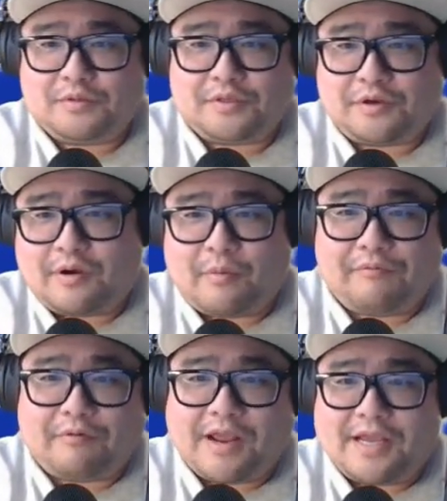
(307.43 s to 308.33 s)
term
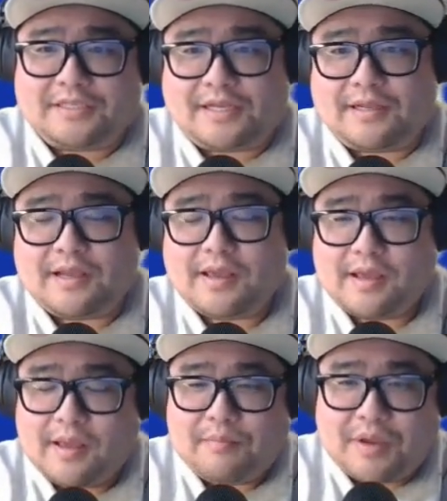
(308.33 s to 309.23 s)
or phrase, and
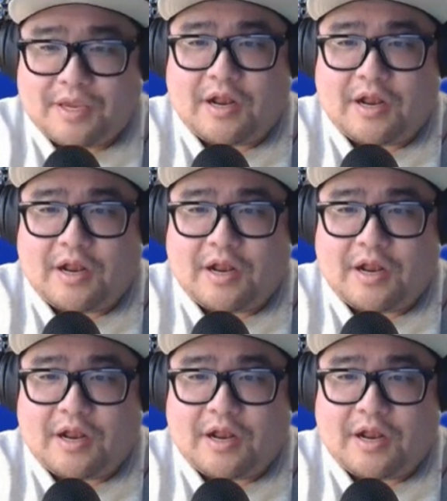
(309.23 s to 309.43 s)
but